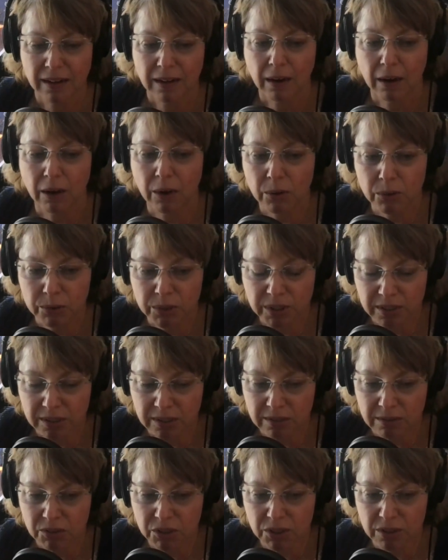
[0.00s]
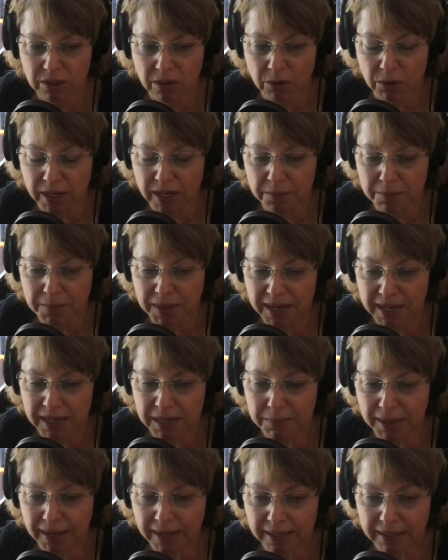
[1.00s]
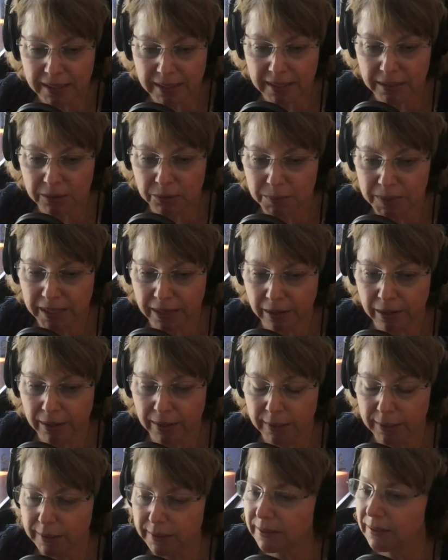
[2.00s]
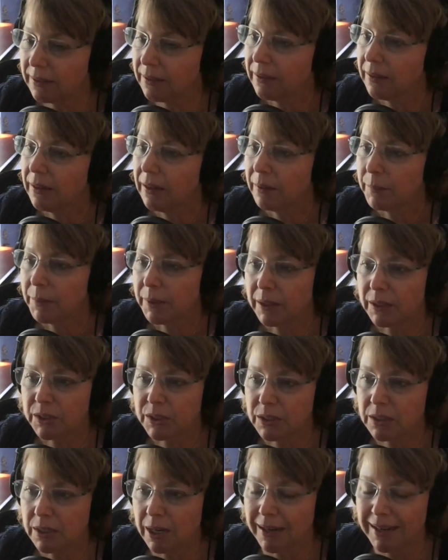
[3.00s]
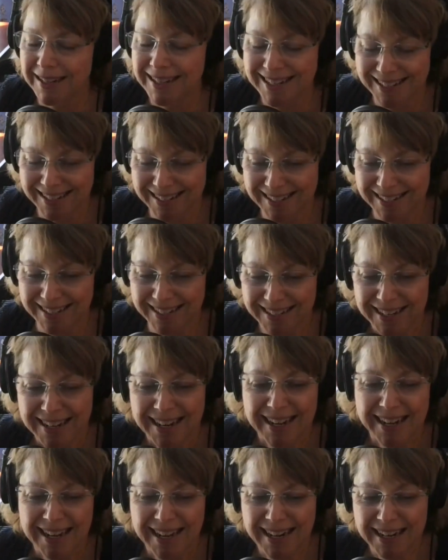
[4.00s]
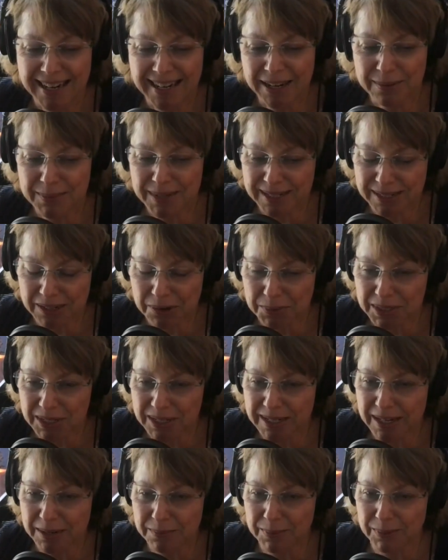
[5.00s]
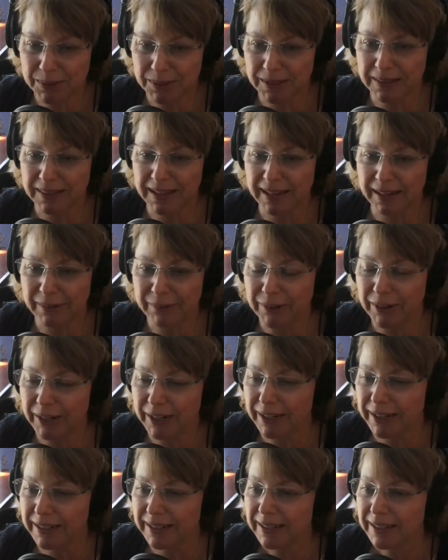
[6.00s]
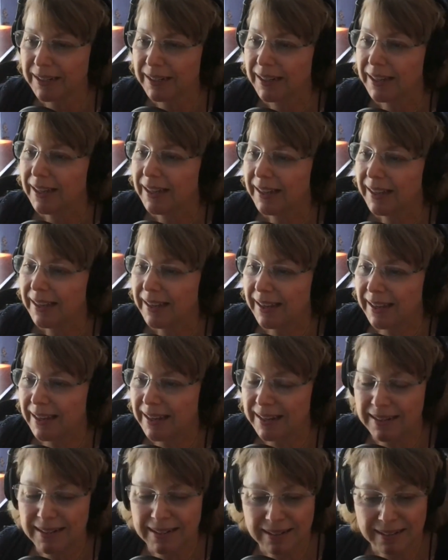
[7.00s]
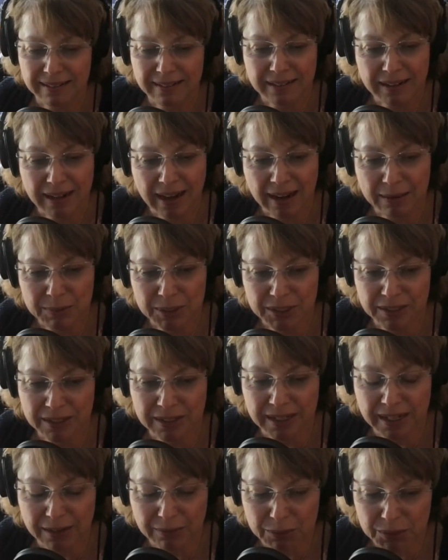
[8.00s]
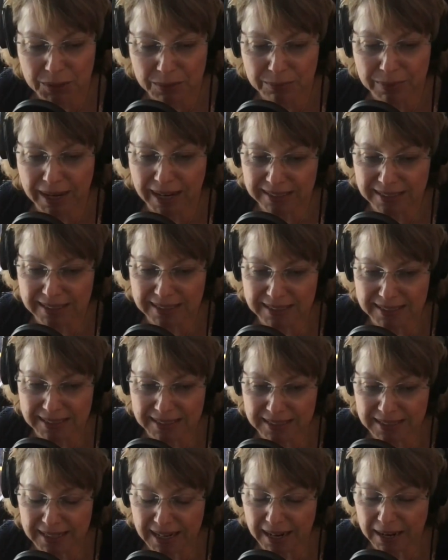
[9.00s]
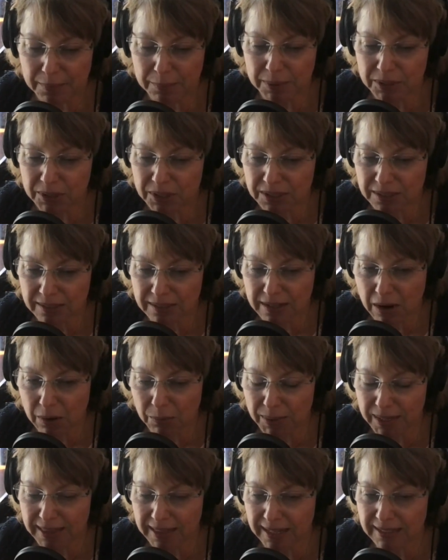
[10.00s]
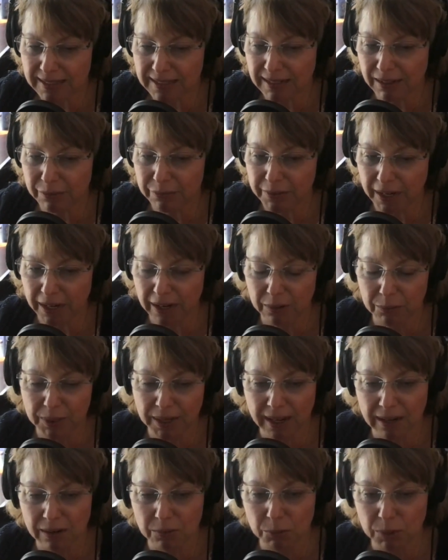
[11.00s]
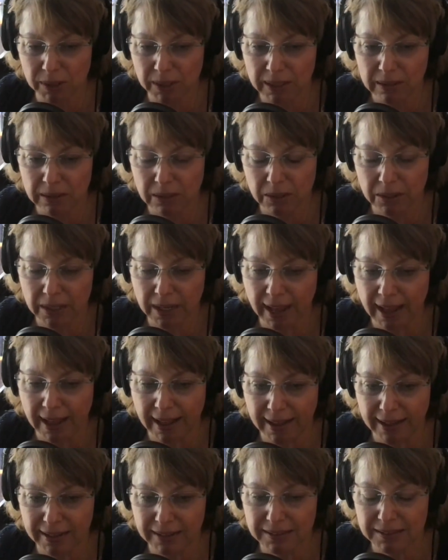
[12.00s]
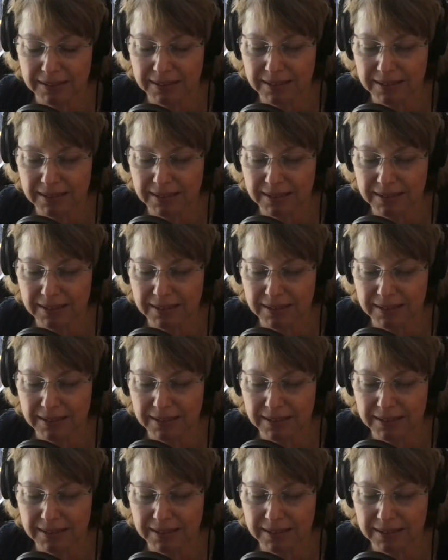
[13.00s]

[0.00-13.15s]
Oh, just go get a mani-pedi. You'll be all right. But and it can be so much deeper than that, right? And I'm just going to give you some practice today, but just knowing that self-care, we got to really look at,